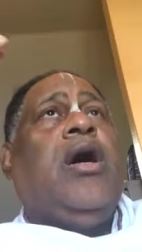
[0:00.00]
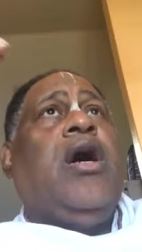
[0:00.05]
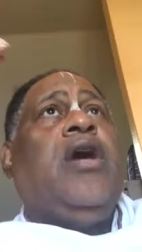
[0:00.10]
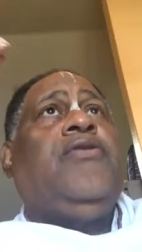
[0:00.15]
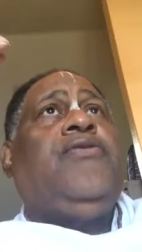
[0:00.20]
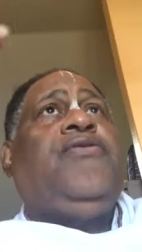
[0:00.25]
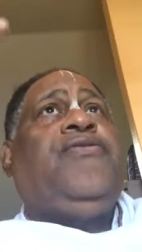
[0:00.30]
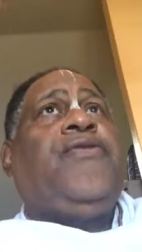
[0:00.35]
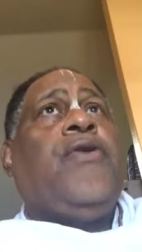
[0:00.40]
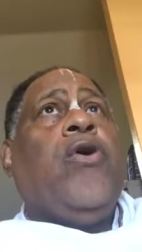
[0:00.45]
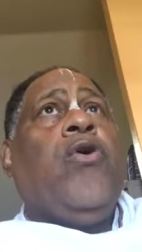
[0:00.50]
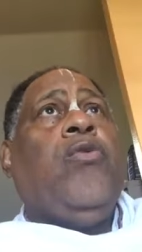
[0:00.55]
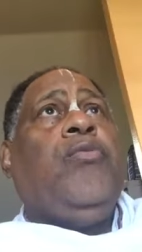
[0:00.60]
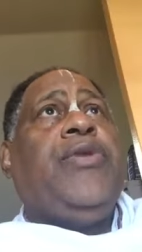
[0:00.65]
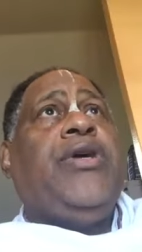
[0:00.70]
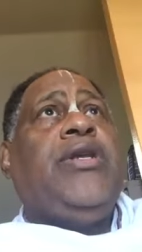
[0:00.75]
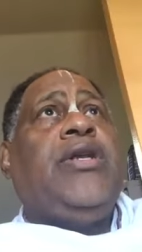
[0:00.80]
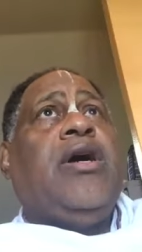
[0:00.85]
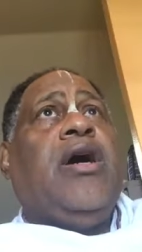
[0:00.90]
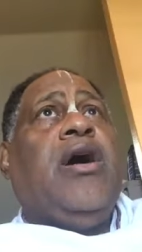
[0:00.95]

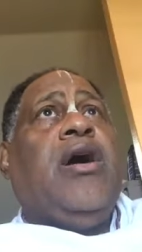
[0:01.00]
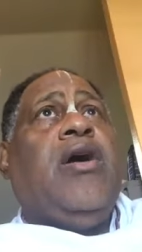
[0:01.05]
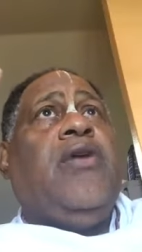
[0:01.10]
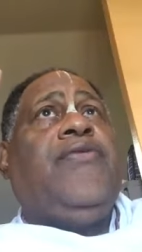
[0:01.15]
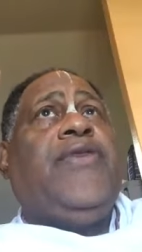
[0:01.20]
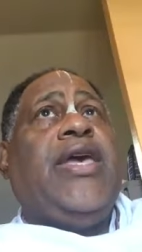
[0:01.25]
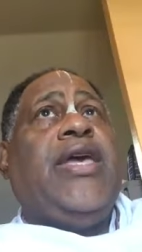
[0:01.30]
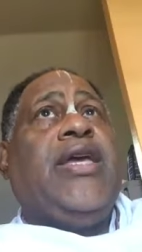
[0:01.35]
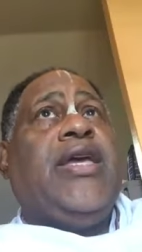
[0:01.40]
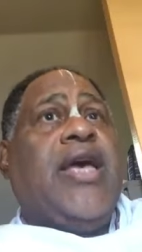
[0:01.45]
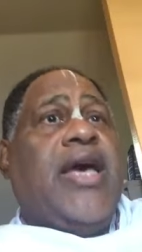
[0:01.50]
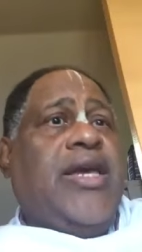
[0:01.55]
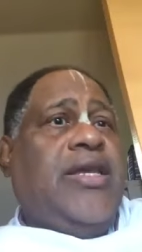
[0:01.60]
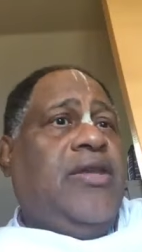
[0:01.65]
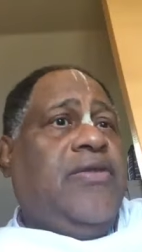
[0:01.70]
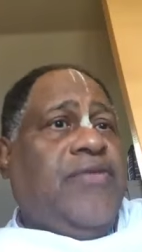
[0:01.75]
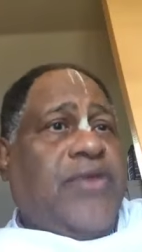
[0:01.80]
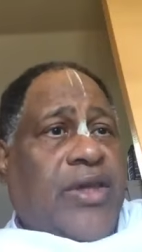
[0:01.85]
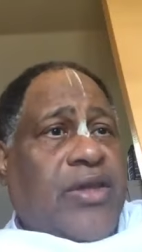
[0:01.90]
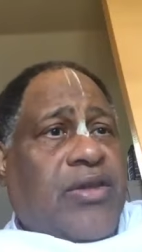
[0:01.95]
unfoldment of a
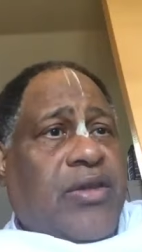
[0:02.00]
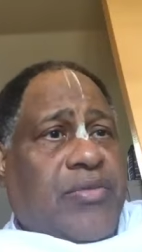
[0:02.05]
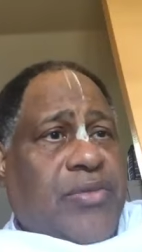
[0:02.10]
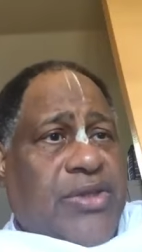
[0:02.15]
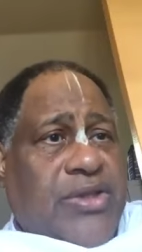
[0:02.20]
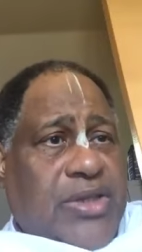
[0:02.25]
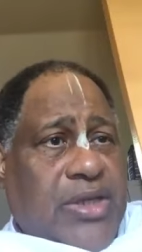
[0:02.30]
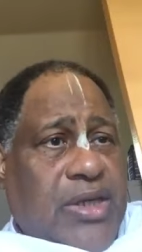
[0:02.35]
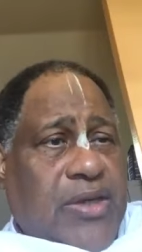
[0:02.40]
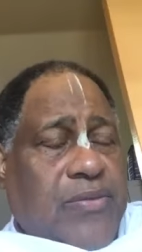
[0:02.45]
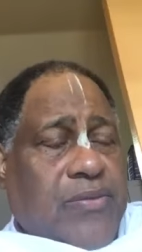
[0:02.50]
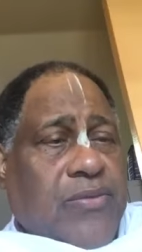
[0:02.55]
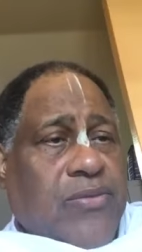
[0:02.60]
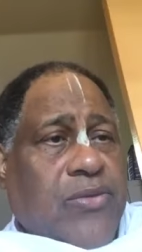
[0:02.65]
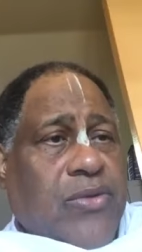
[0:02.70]
kind of intimacy.